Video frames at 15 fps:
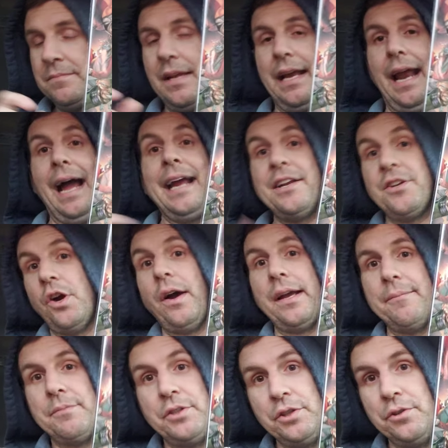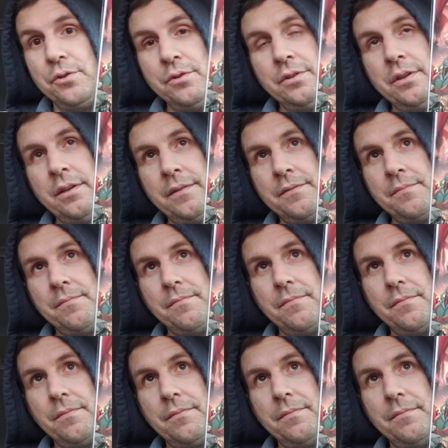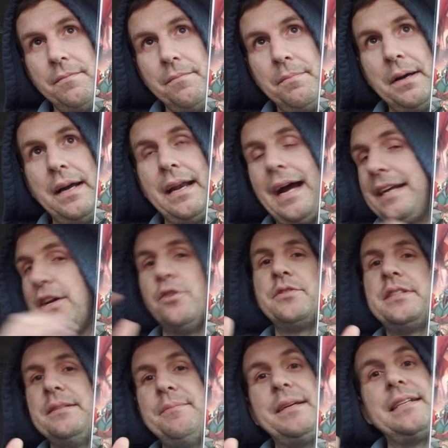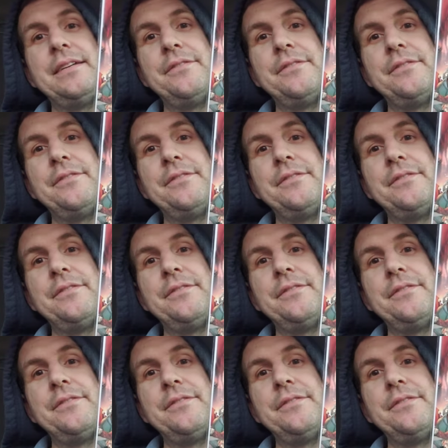And I enjoy them too, but I don't see big